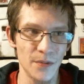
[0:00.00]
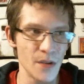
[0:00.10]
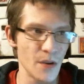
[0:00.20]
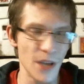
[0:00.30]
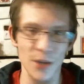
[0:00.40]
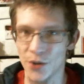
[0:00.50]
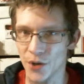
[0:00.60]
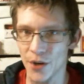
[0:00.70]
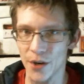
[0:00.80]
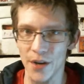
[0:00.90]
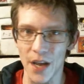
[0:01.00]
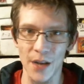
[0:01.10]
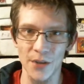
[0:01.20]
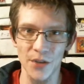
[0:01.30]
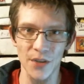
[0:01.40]
injured,
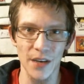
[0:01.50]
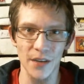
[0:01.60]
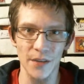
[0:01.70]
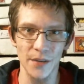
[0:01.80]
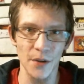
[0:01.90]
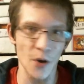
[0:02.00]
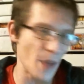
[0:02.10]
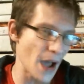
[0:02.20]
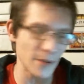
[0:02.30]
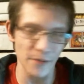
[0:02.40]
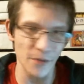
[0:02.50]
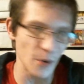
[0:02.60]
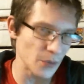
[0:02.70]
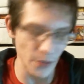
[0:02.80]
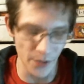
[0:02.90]
and she's had to go back and
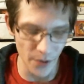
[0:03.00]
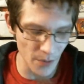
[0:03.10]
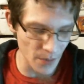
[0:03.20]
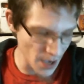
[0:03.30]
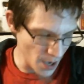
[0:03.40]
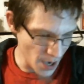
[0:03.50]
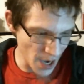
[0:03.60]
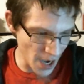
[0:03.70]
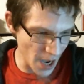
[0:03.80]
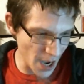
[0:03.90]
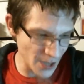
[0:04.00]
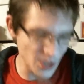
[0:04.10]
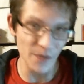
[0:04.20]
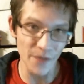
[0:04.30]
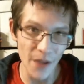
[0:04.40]
forth with them. And
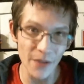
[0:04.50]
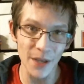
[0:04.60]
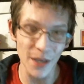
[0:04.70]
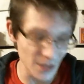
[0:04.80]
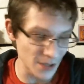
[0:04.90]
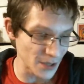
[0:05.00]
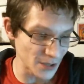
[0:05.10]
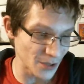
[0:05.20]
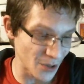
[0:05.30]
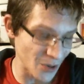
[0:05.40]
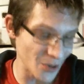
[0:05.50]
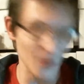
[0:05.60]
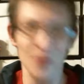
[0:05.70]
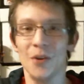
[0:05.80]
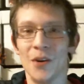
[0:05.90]
she finally gets this girl.